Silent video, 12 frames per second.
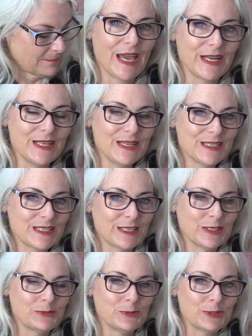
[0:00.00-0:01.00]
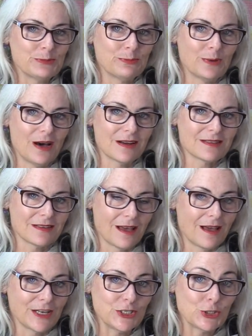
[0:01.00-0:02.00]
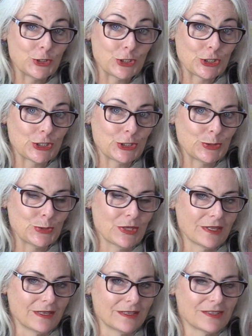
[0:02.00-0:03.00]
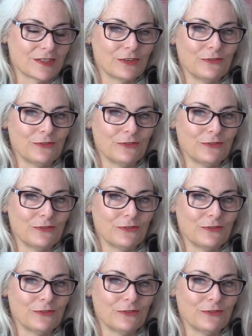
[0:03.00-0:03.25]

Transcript: And in this little wooden box, I do two things.